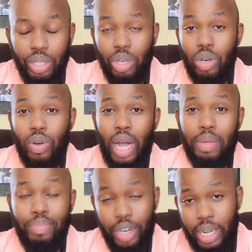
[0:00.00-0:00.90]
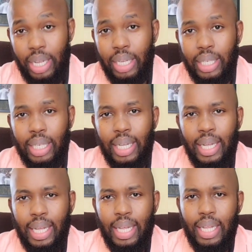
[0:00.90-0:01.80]
So I pray
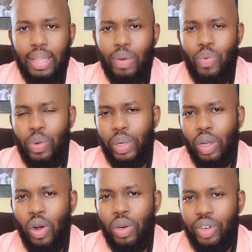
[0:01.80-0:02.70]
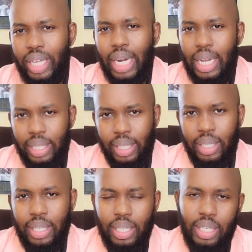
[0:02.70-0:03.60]
that we will all realize
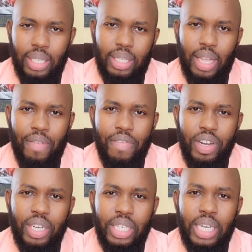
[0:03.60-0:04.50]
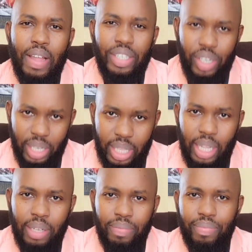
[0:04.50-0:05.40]
that this is a very dangerous
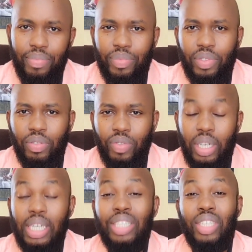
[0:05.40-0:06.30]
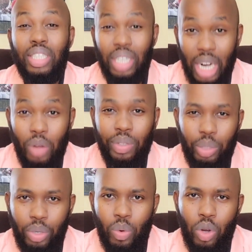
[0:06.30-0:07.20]
thing, very dangerous ground
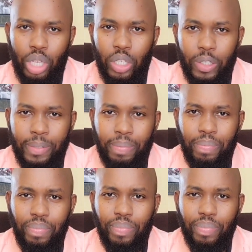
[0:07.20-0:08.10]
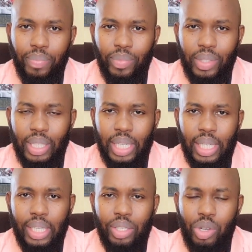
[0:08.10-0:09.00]
that we are walking on.
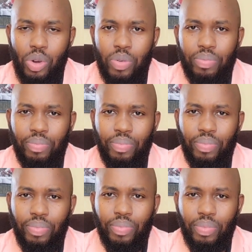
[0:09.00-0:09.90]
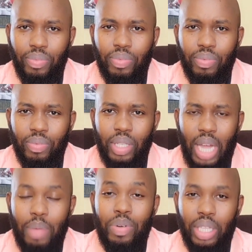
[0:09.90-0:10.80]
So
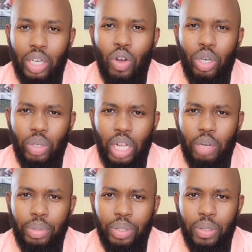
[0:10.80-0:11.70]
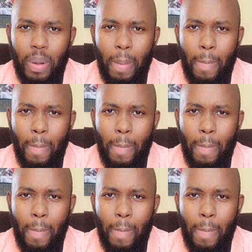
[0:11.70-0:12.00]
I pray that God will help you